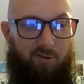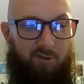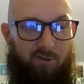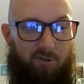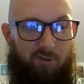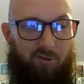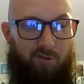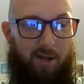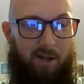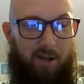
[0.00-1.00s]
A
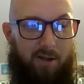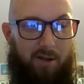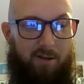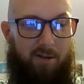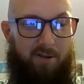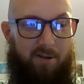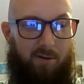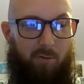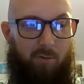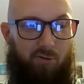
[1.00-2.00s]
dynamic, he said,
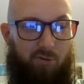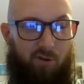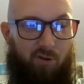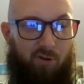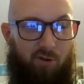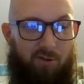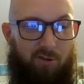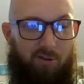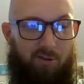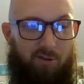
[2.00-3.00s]
will change
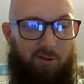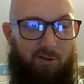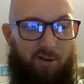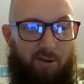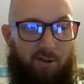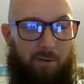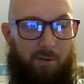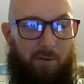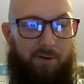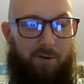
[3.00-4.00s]
under
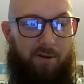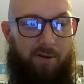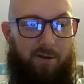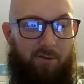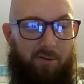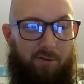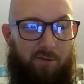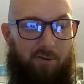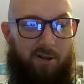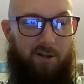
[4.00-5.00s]
Patel's
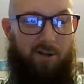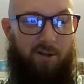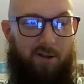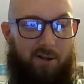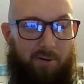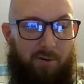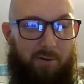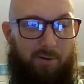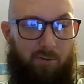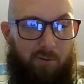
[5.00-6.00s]
leadership,
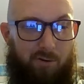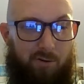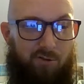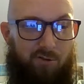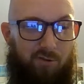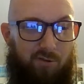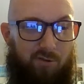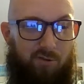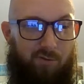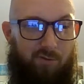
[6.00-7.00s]
which
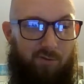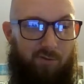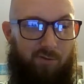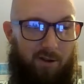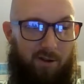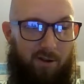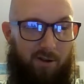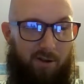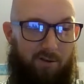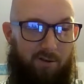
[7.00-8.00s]
hopefully that
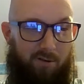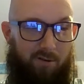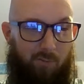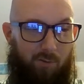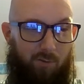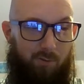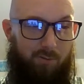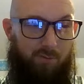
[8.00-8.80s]
it will